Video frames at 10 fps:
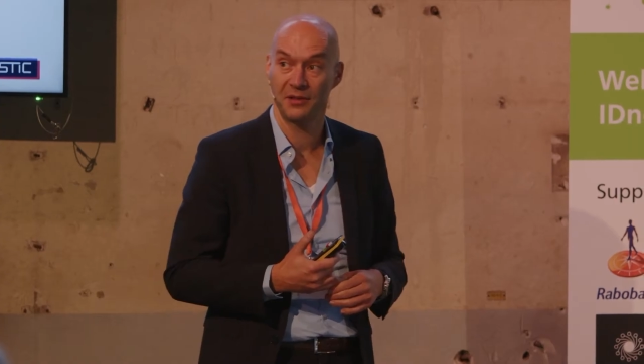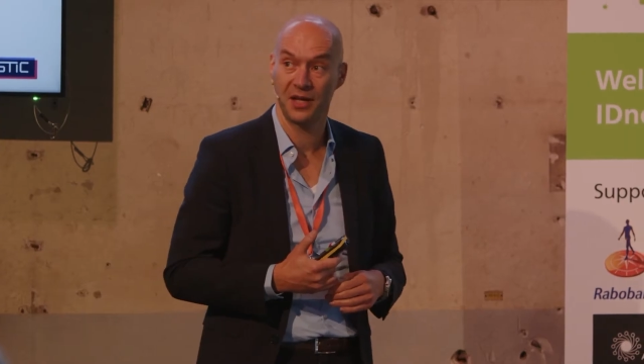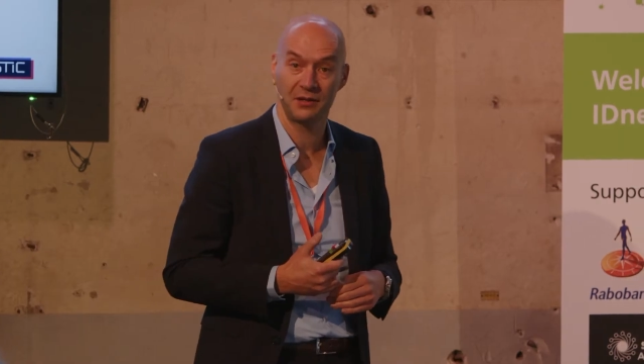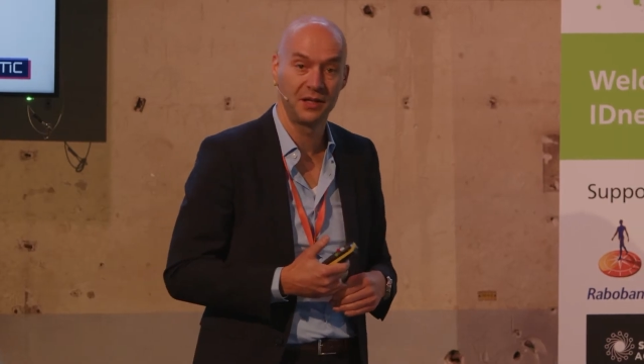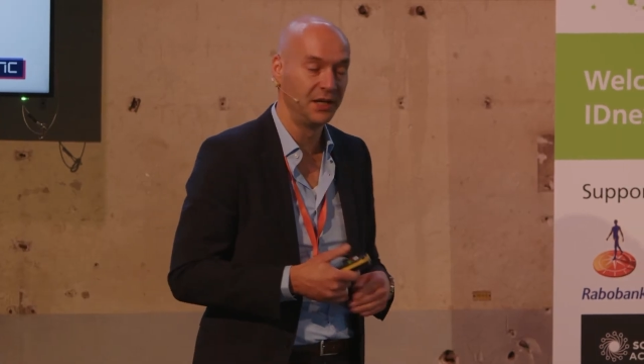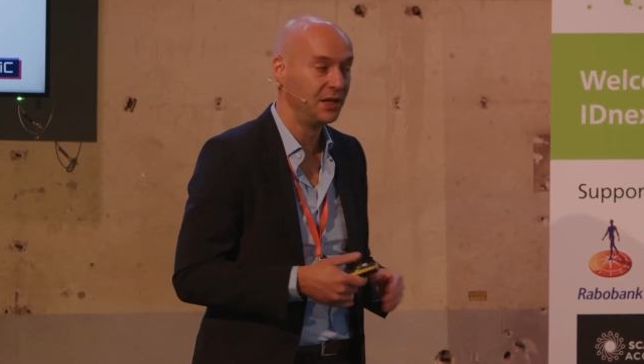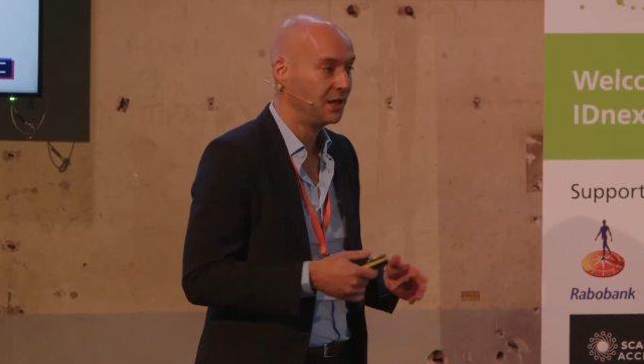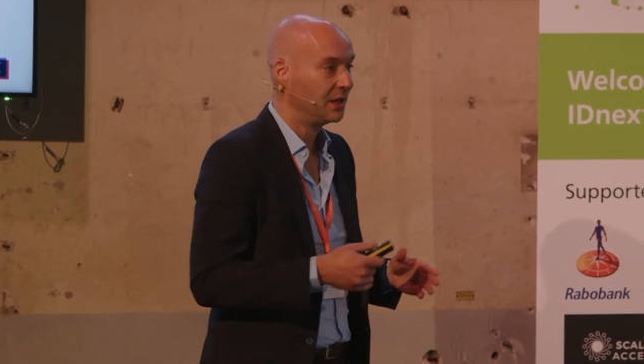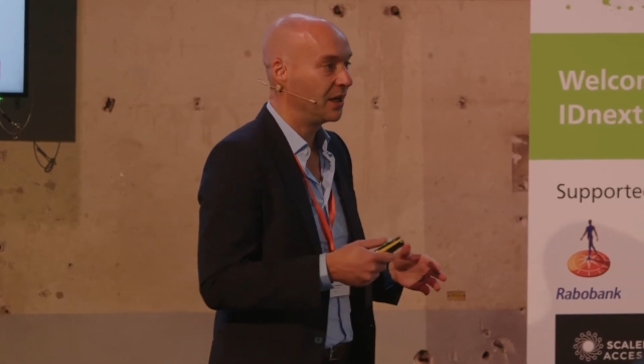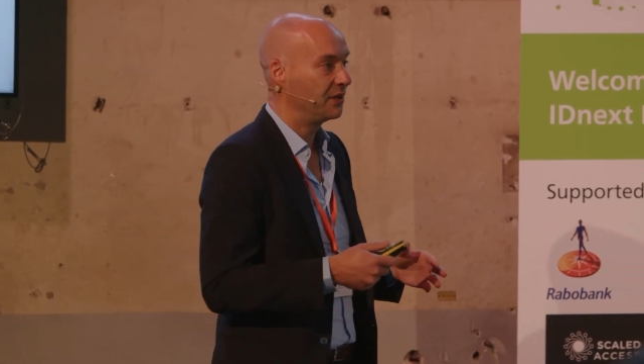that.
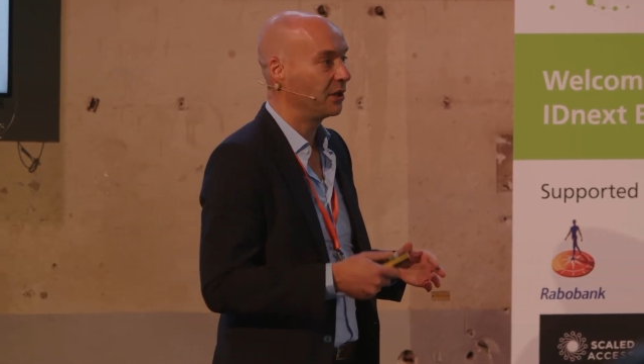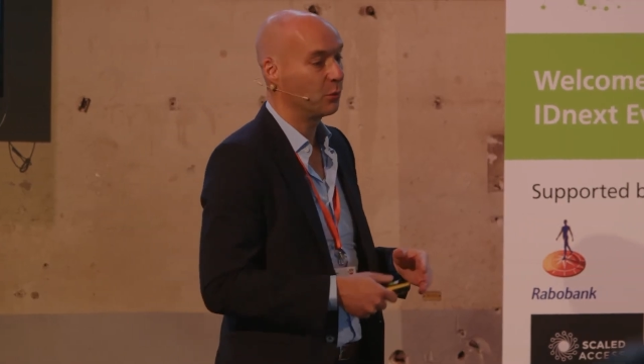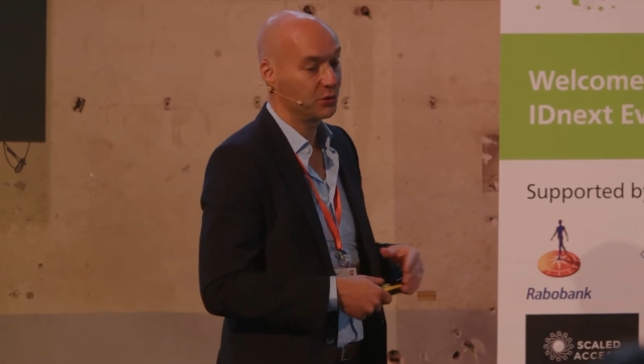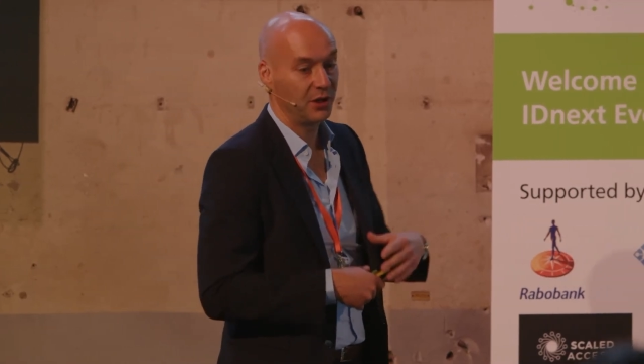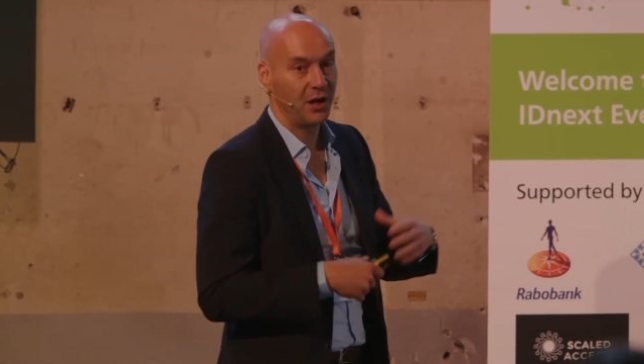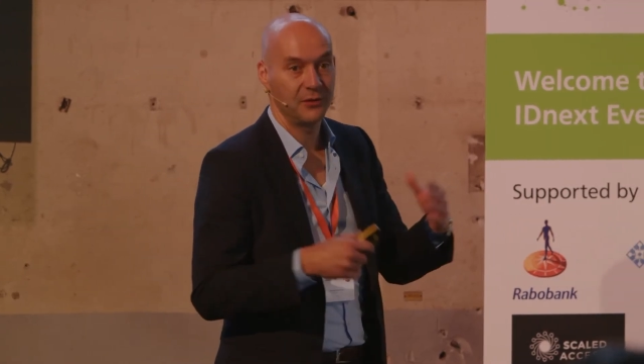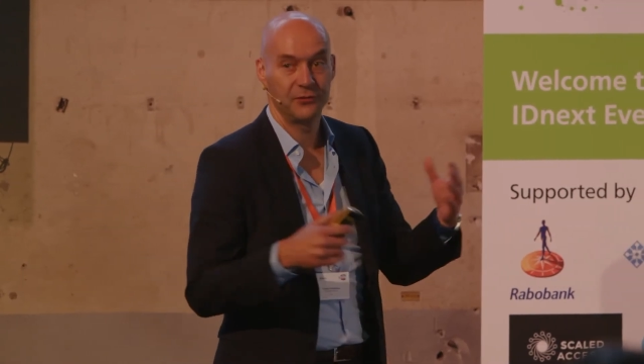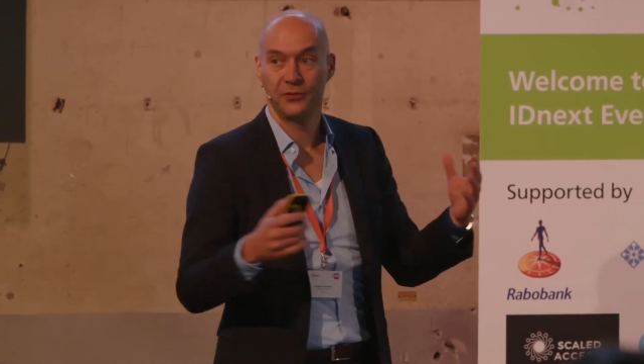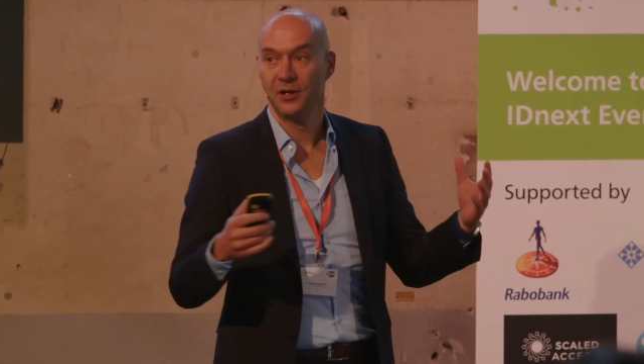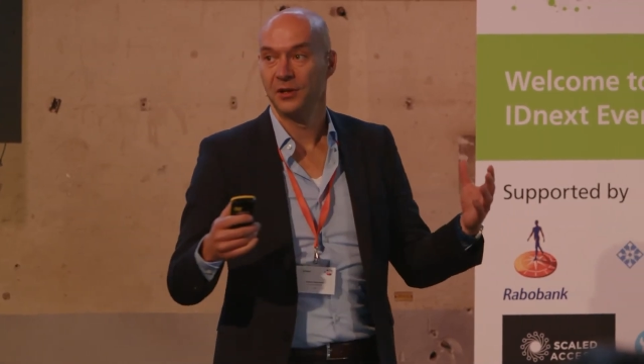And then there was a lot
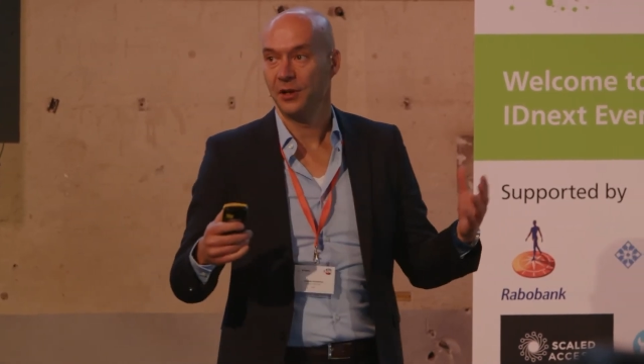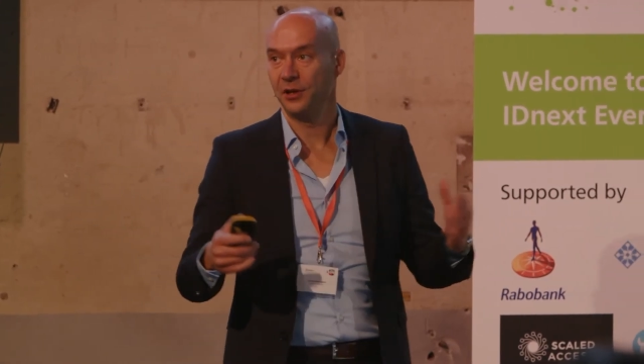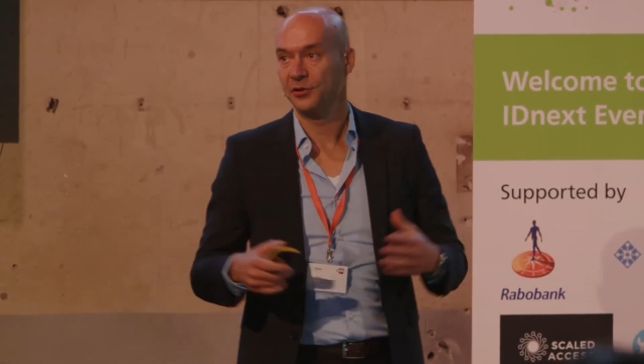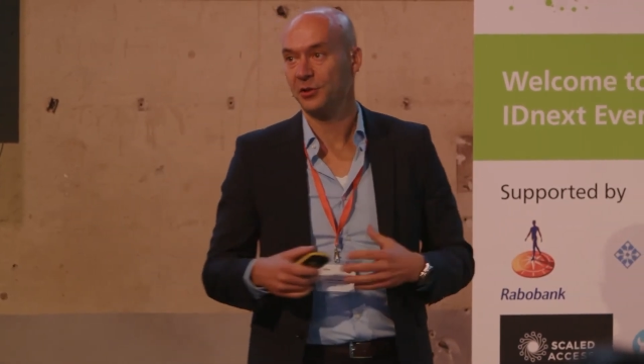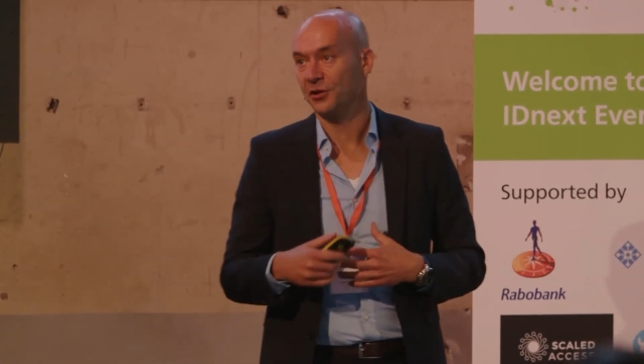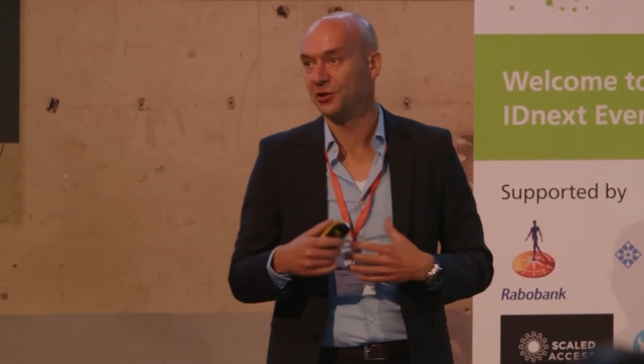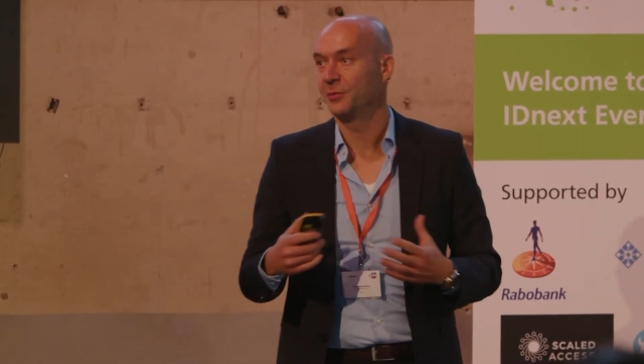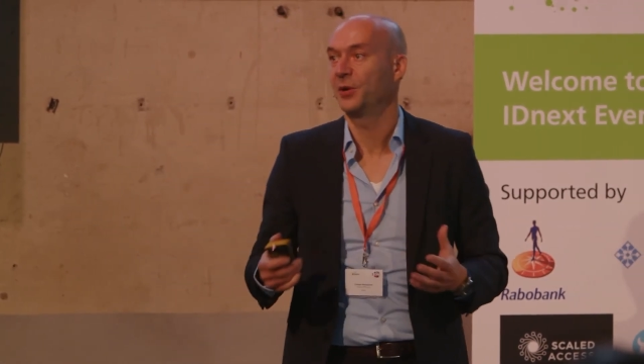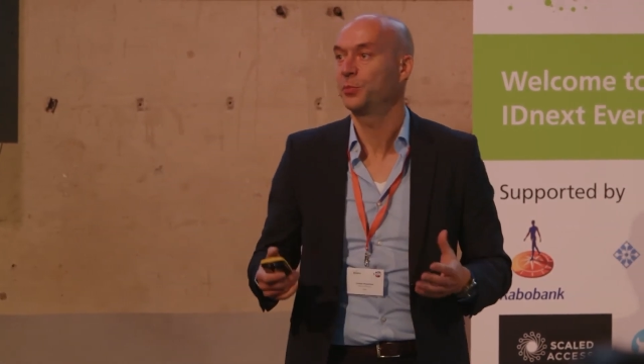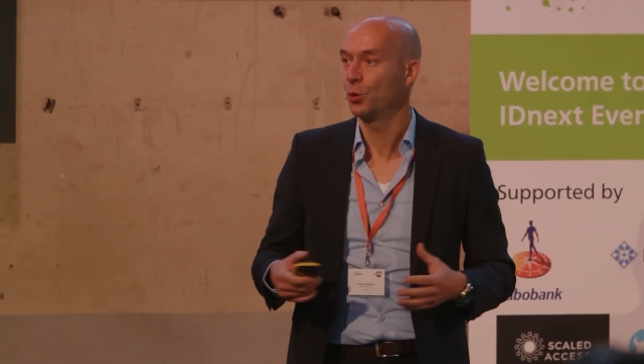of discussion
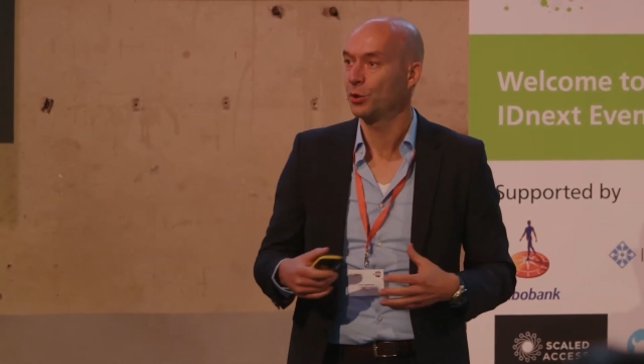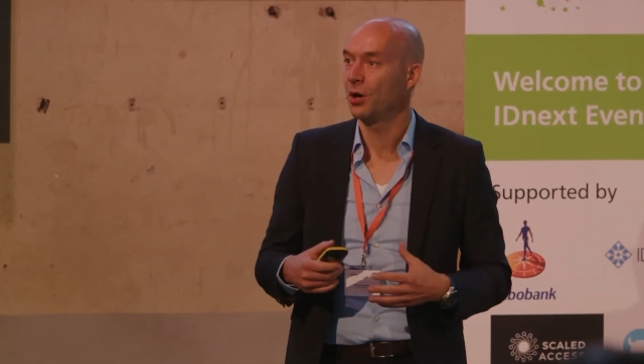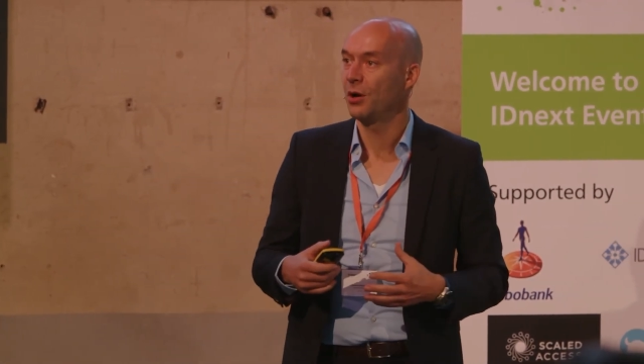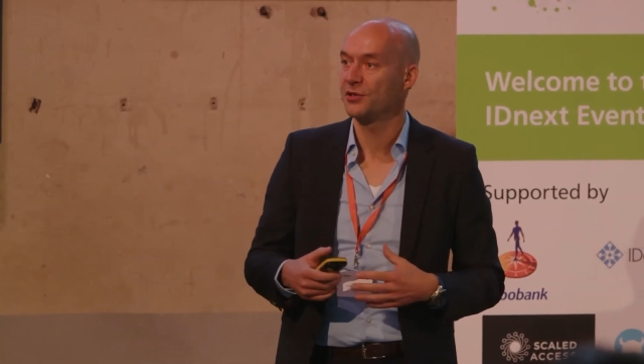about protocols